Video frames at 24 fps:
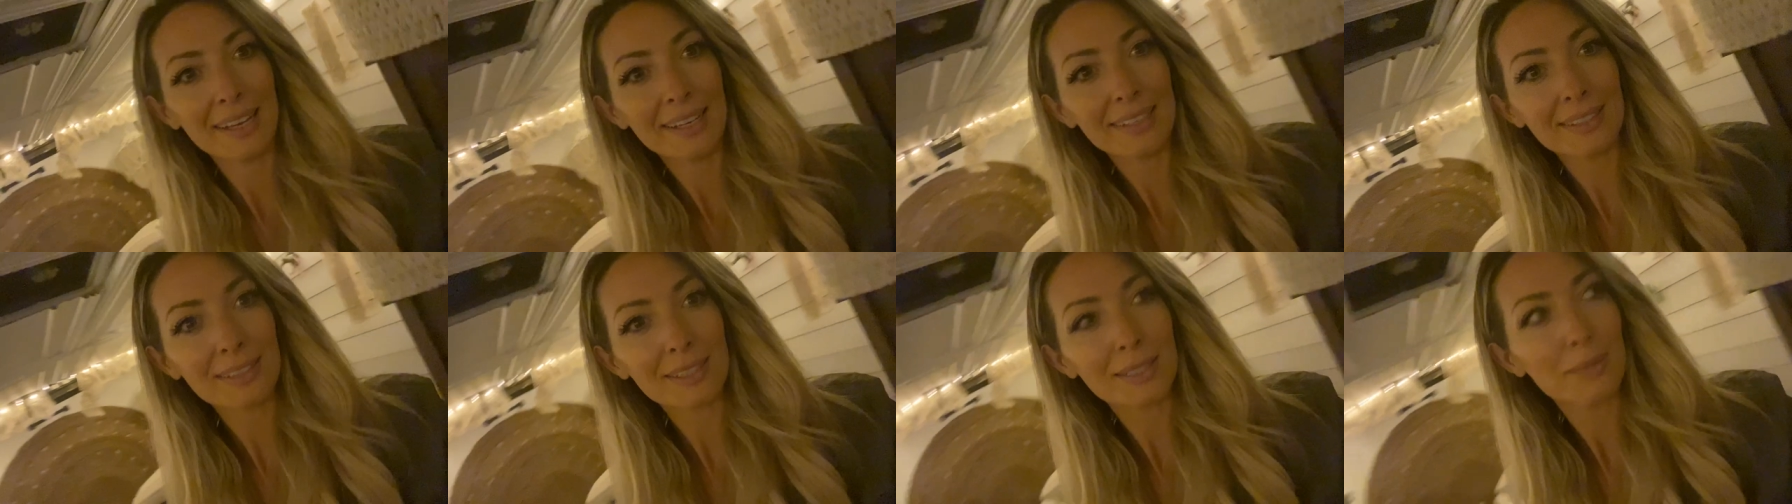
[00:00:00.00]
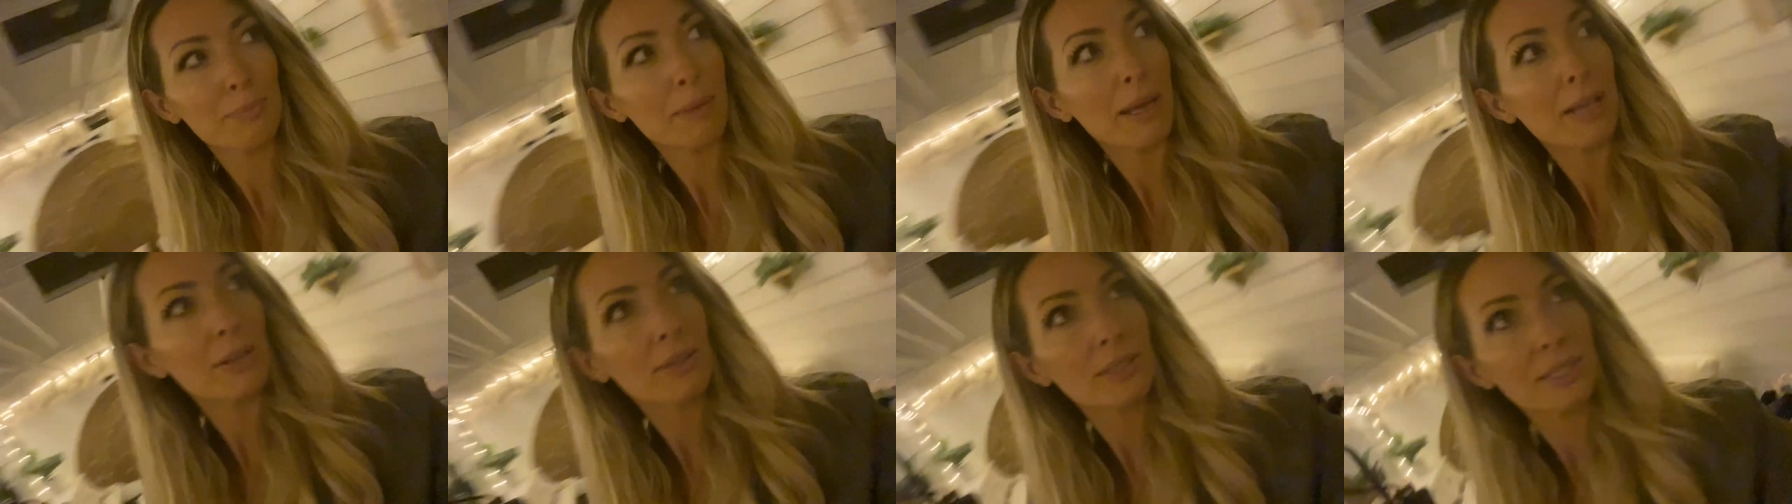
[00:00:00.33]
It
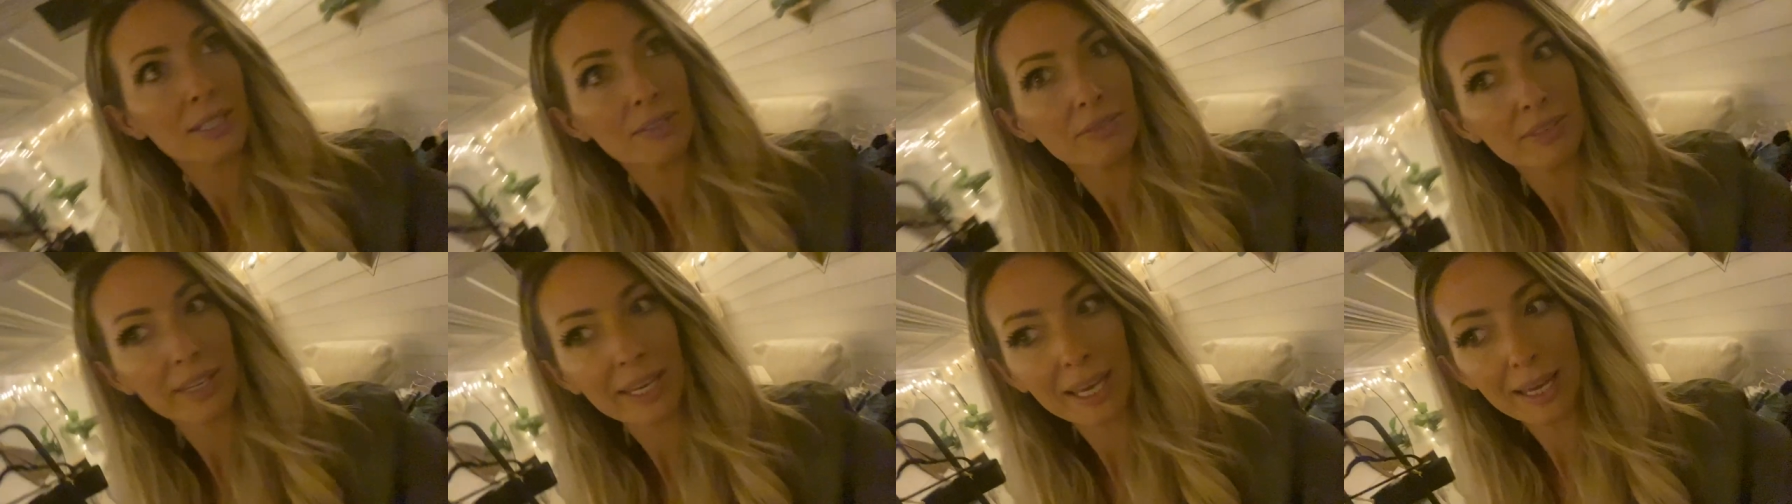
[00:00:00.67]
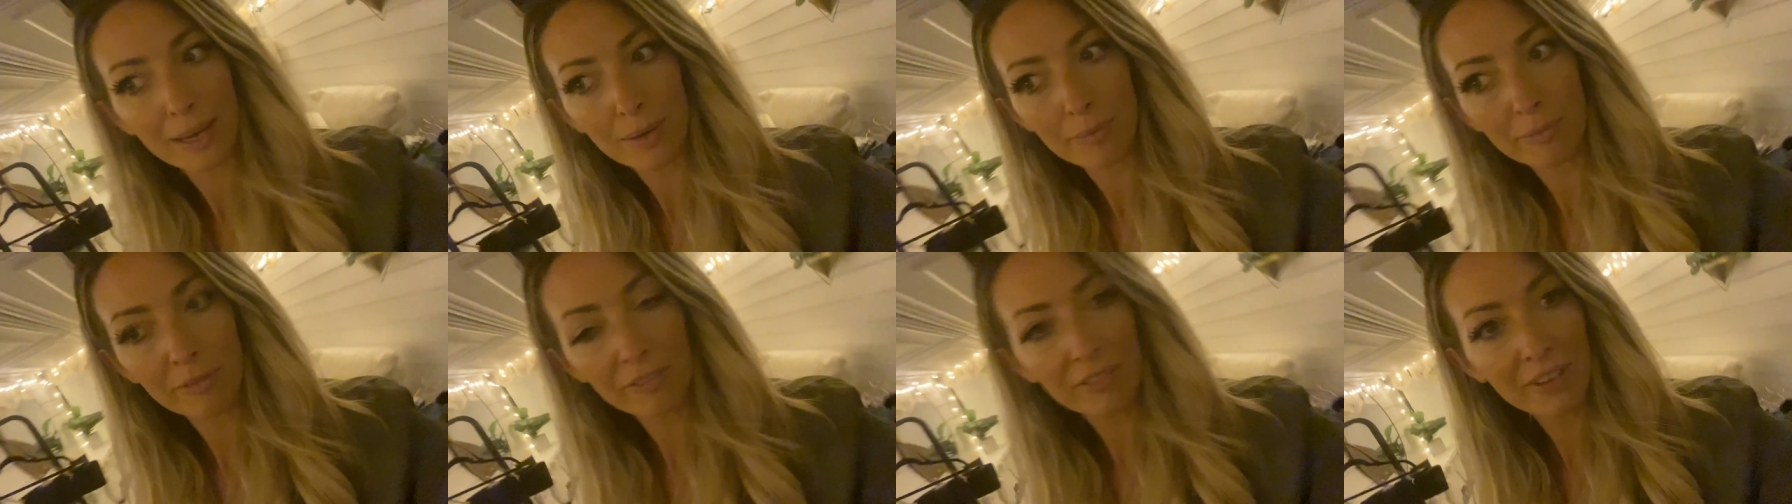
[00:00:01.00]
smells of
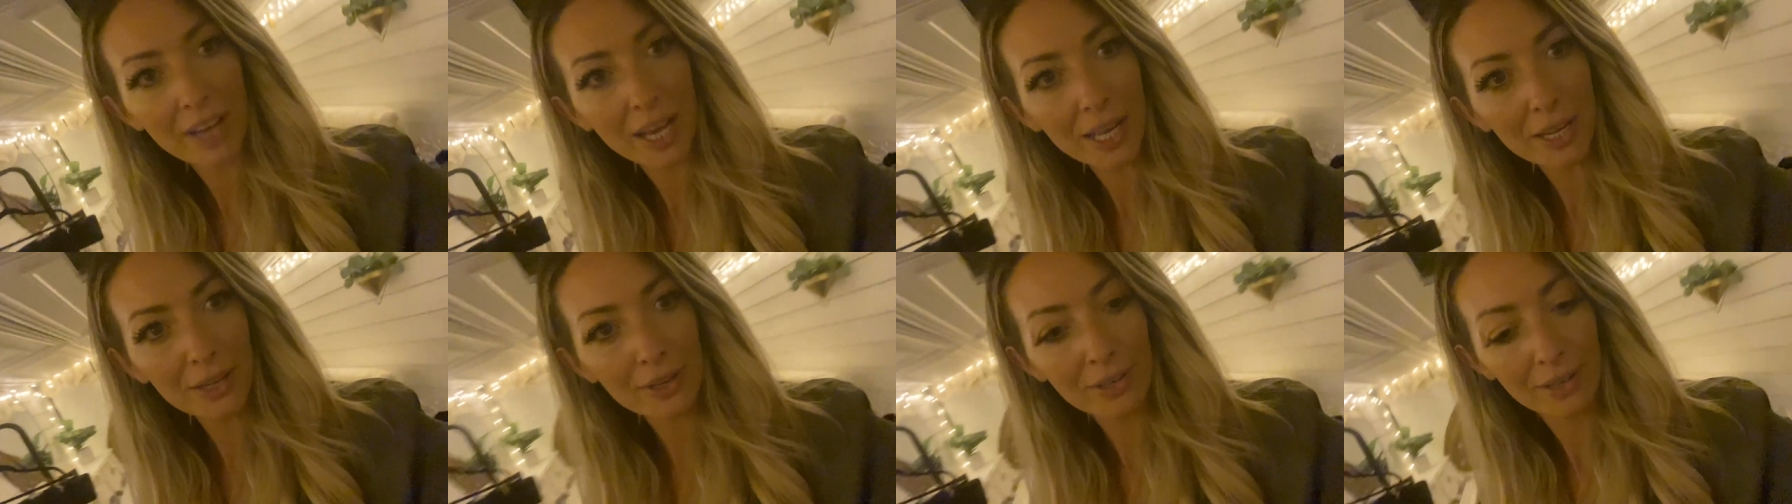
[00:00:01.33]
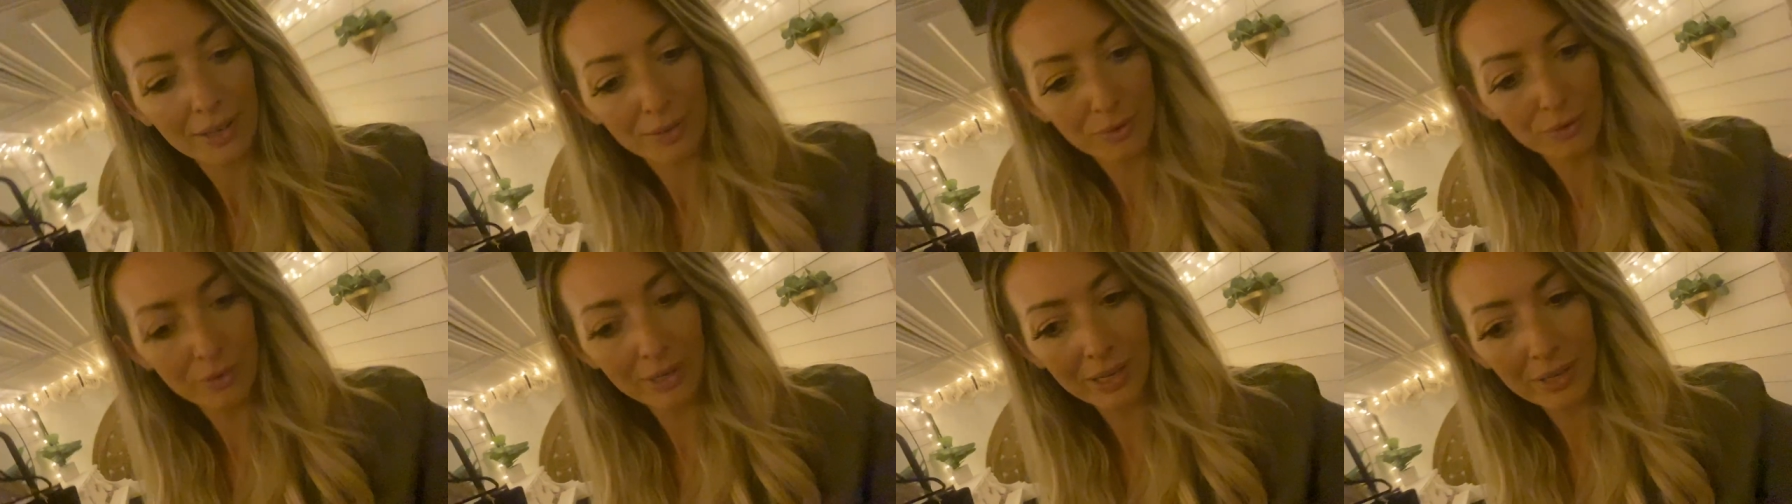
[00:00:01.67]
campfire
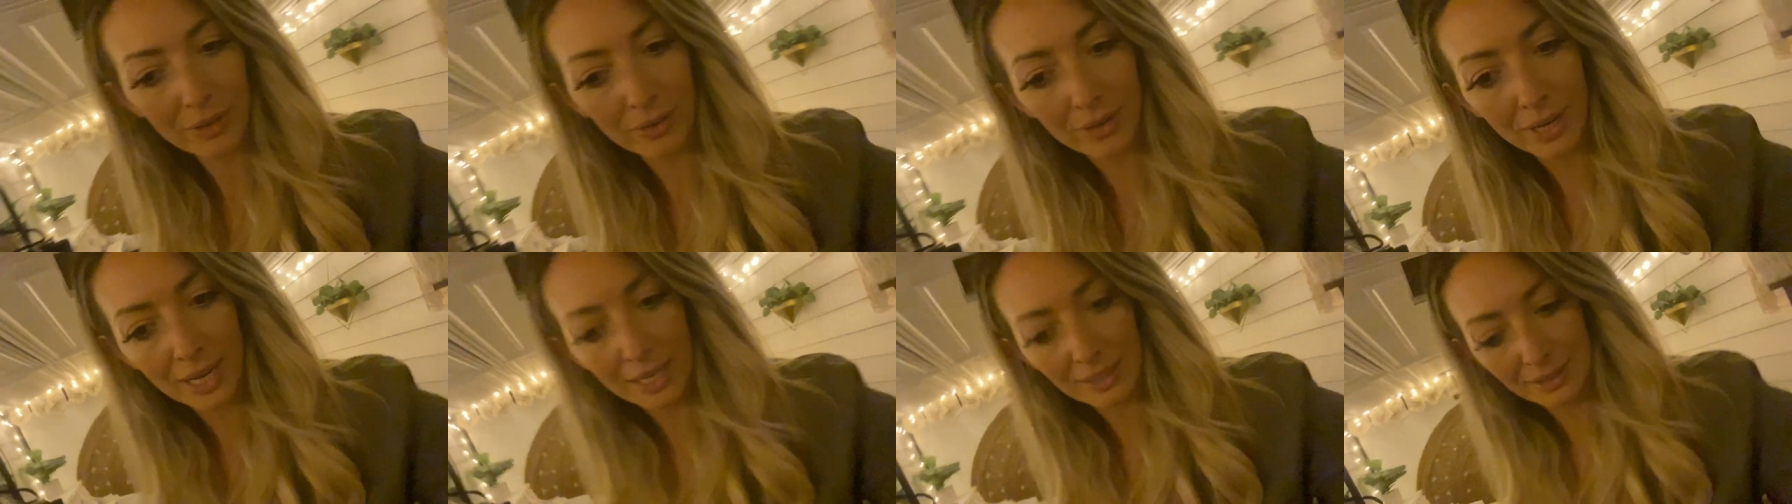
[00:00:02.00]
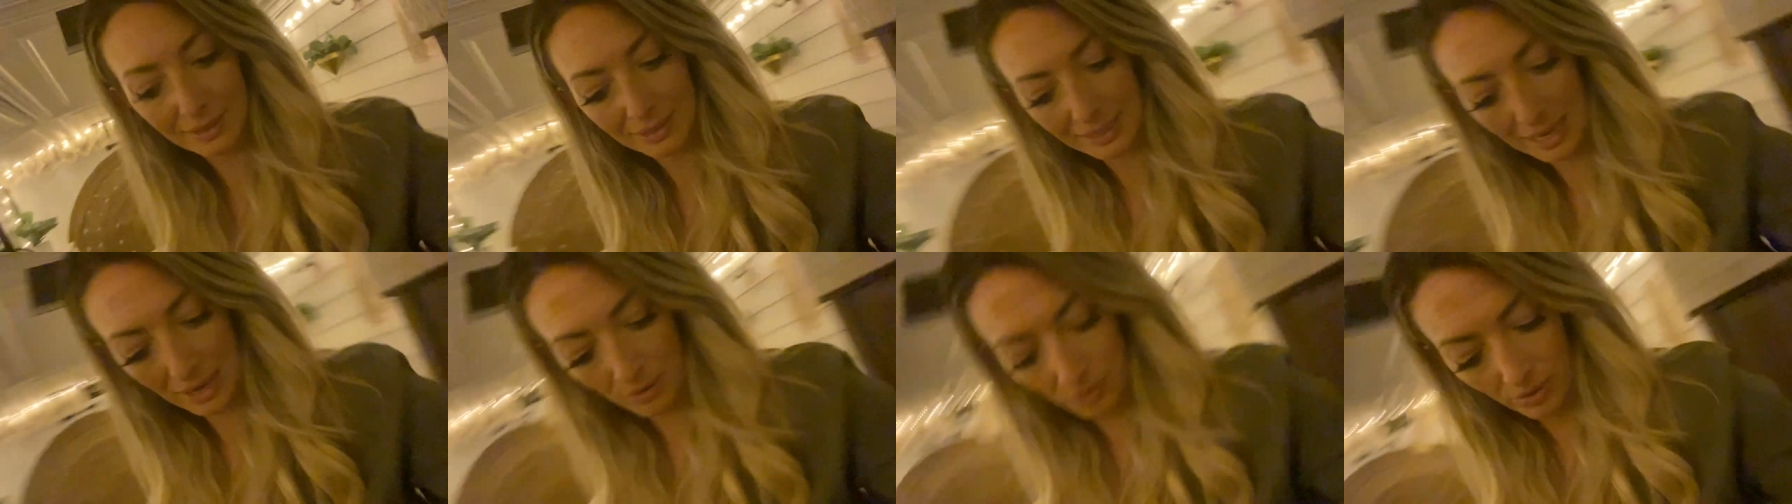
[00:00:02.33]
and
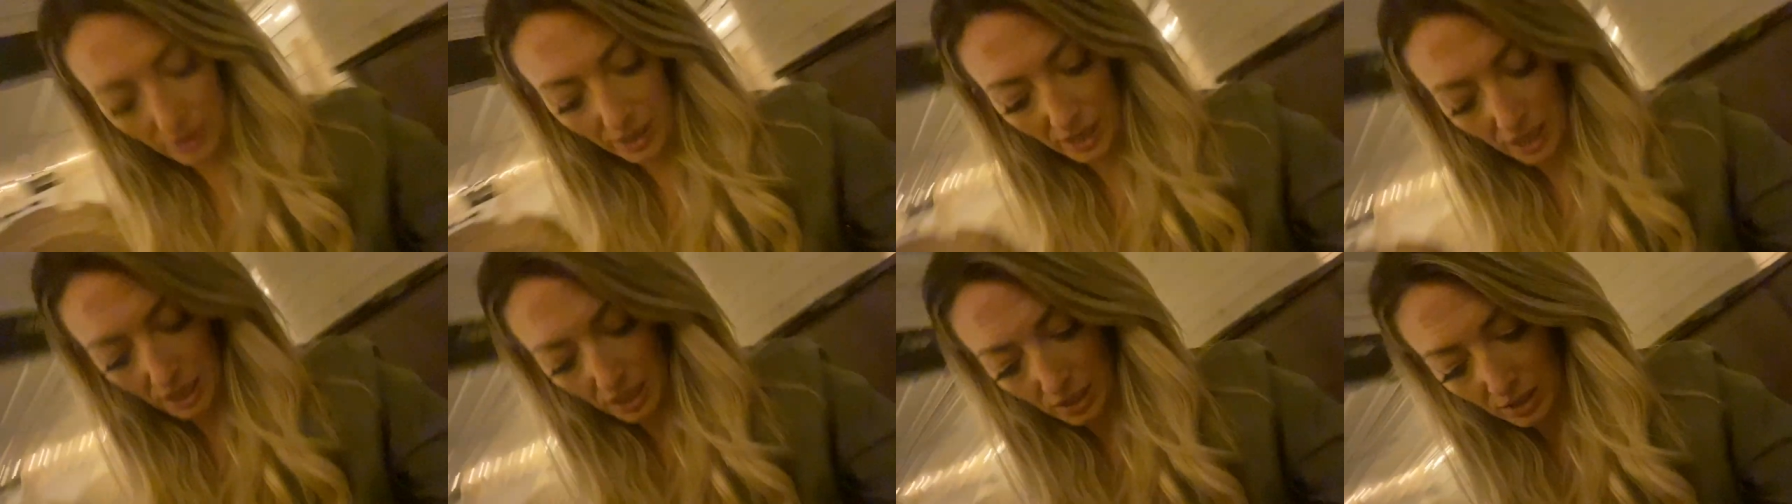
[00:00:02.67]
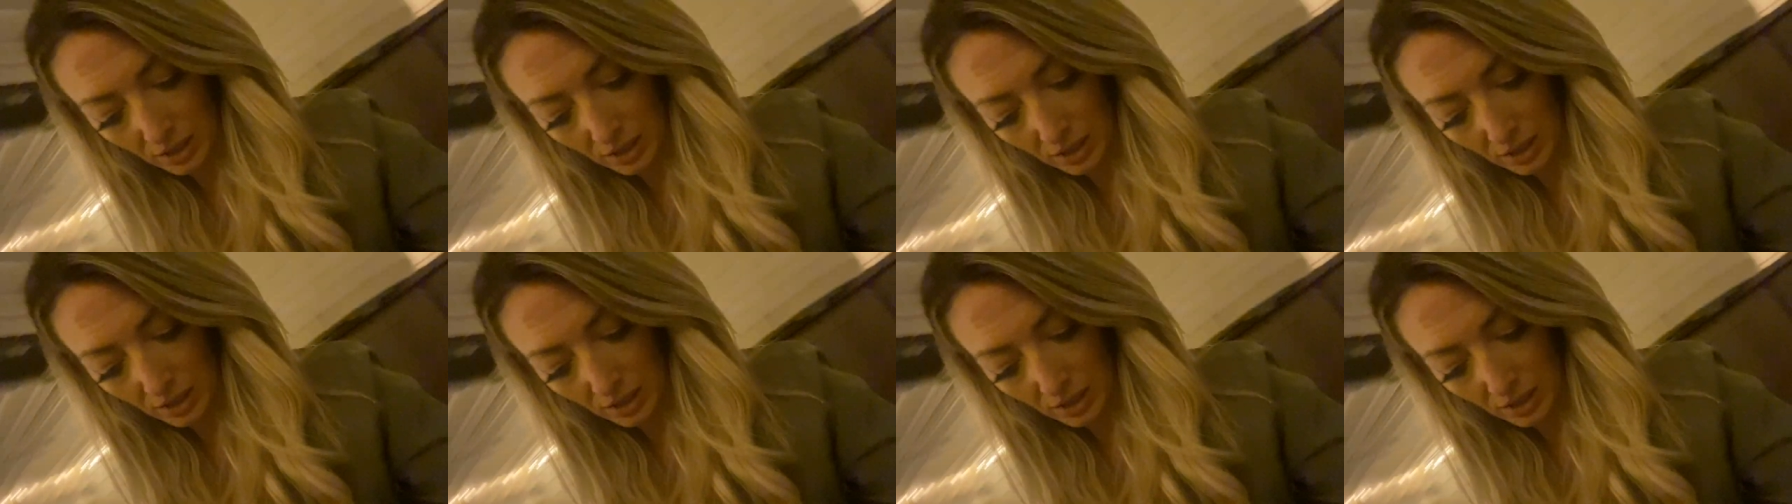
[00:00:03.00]
regrets out there.